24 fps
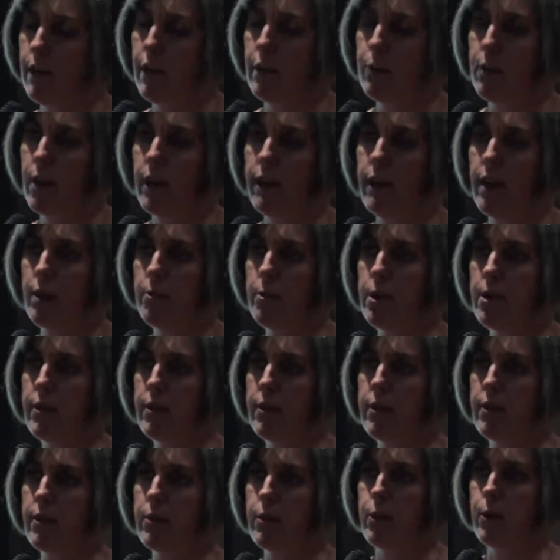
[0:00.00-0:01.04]
of having
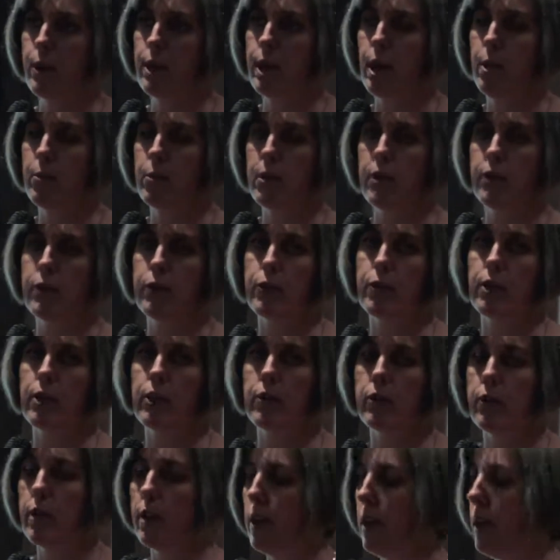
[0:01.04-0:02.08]
staff, the risk of
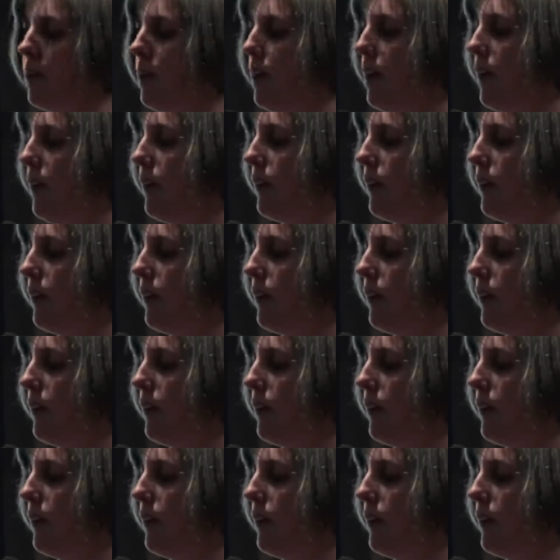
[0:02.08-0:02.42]
having their own